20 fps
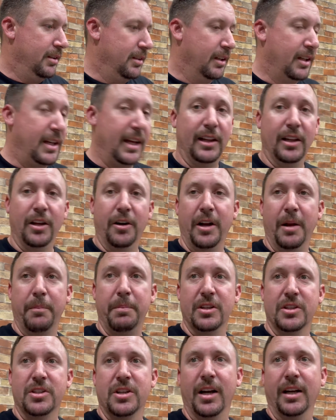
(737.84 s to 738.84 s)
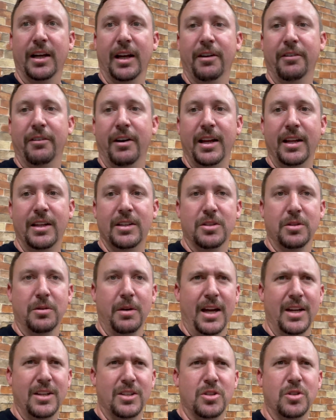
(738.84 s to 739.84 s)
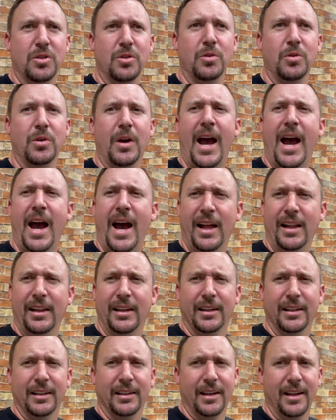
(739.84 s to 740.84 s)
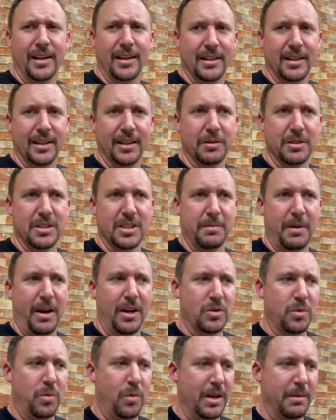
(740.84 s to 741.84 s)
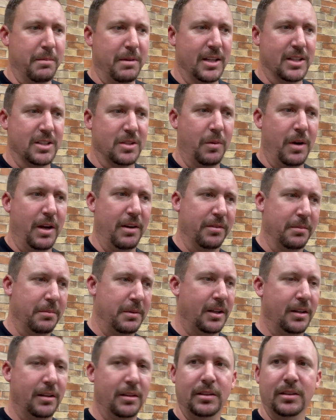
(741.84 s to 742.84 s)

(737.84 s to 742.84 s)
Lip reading: get it loaded up in the truck and ready to head to Allen, I think, which is about 20 minutes away from here.